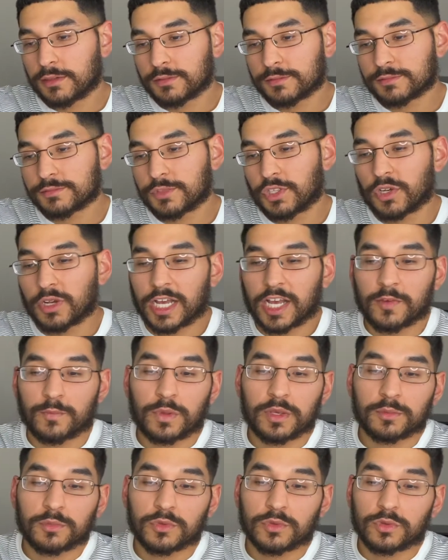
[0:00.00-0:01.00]
You're gonna have
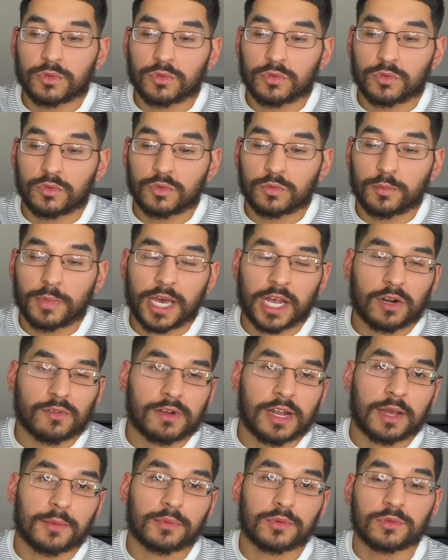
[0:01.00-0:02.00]
people who battle
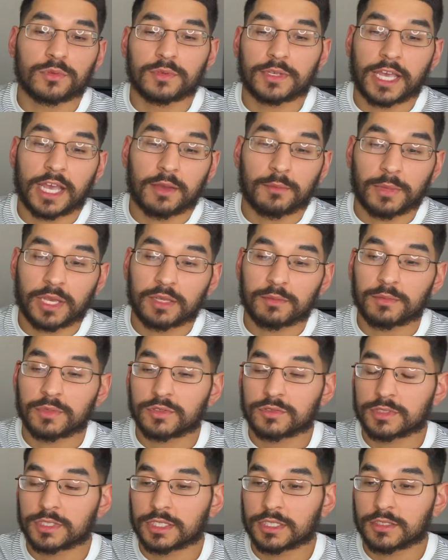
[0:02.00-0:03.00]
rap who can't make
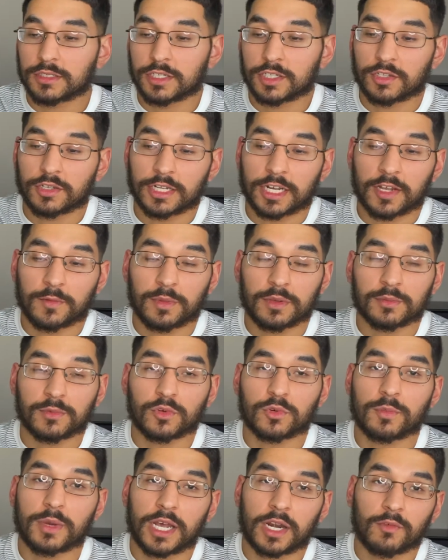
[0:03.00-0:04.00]
music, and you're gonna have people who
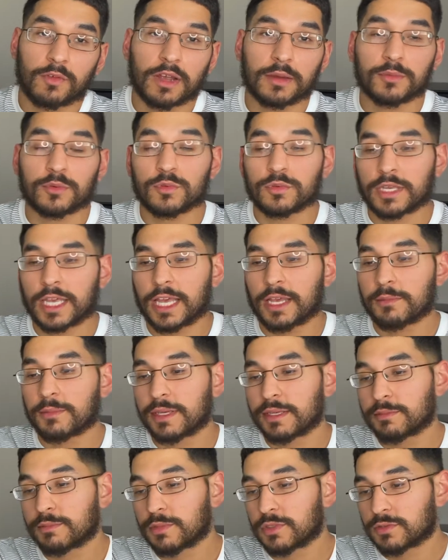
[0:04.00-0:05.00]
battle rap who can
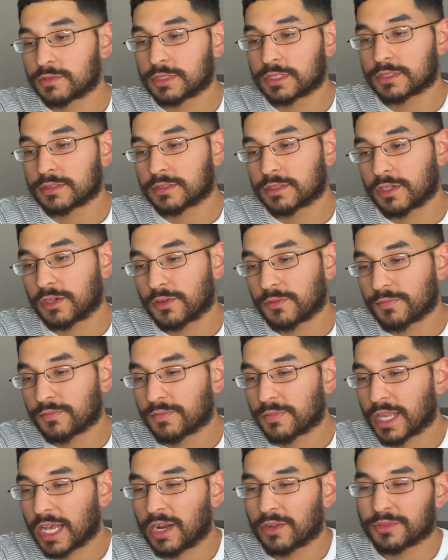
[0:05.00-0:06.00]
make music. So
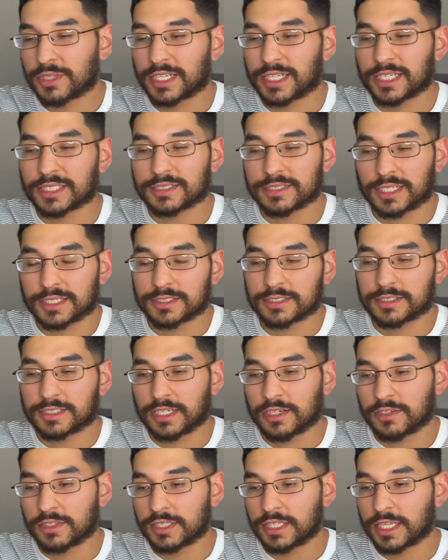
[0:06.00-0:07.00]
I don't think that's
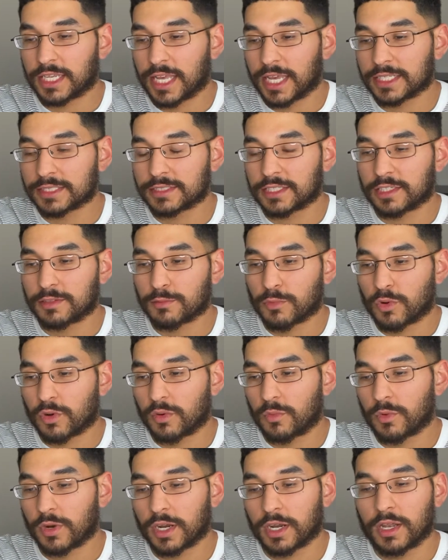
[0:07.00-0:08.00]
necessarily the case anymore,
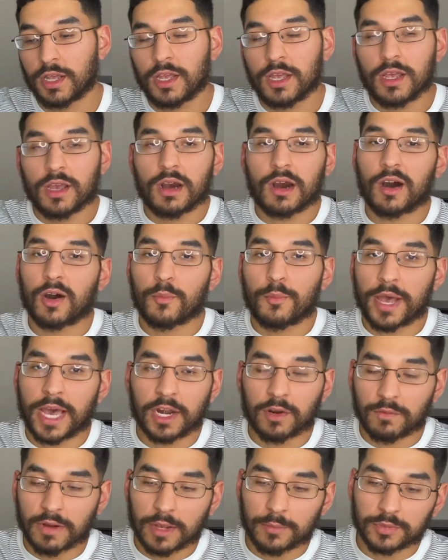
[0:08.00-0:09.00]
where all
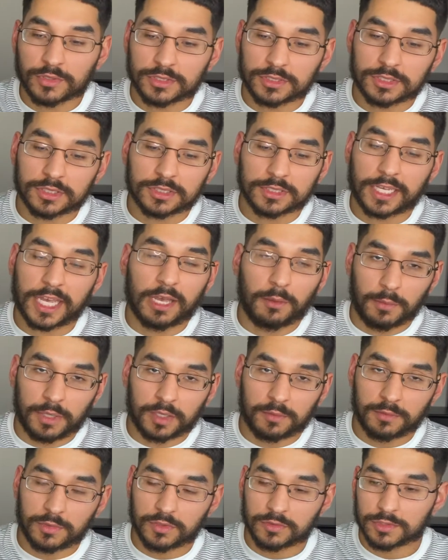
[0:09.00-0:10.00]
battle rappers just can't make
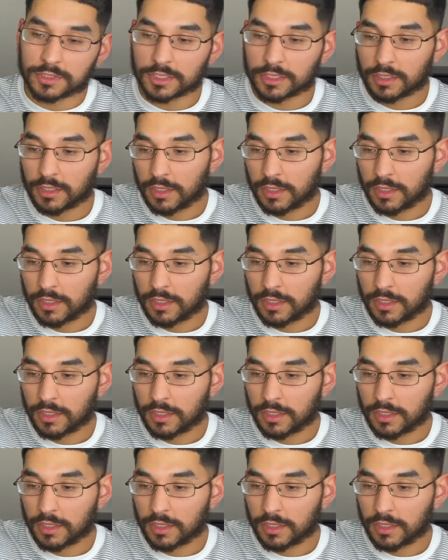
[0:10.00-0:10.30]
music.